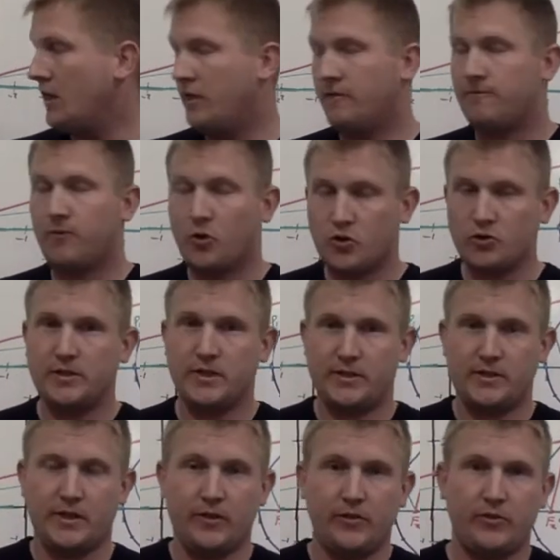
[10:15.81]
the focal
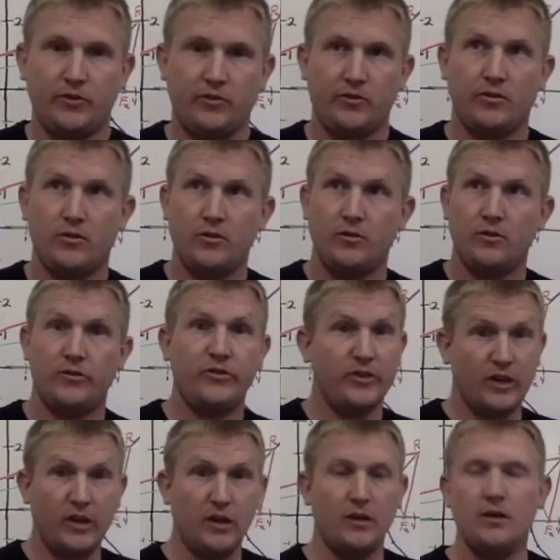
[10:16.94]
distance,
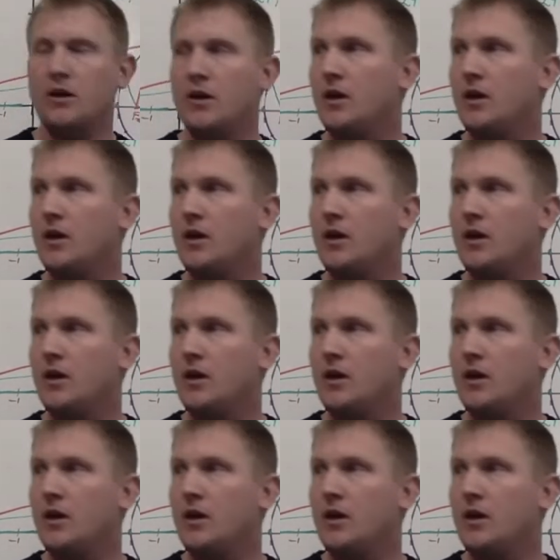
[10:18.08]
c,